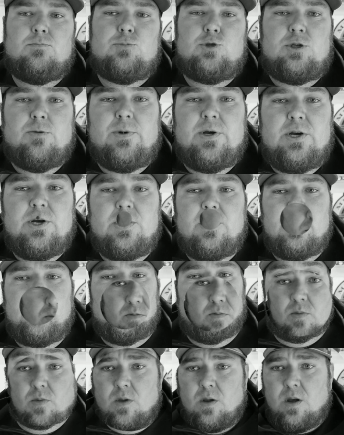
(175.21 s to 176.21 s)
should be good to
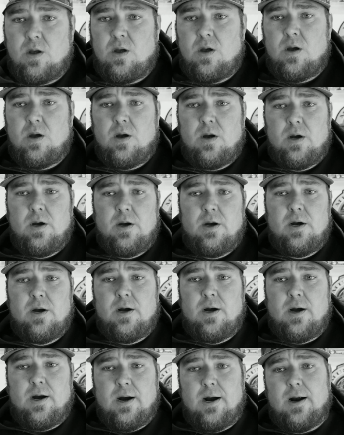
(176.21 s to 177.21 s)
go.
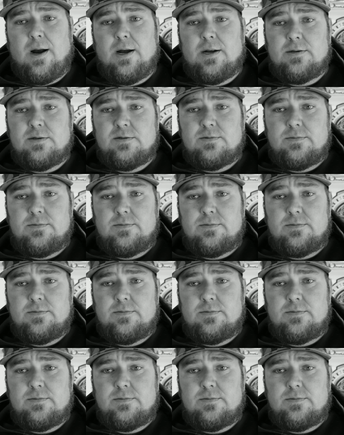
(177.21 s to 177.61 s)
Alright,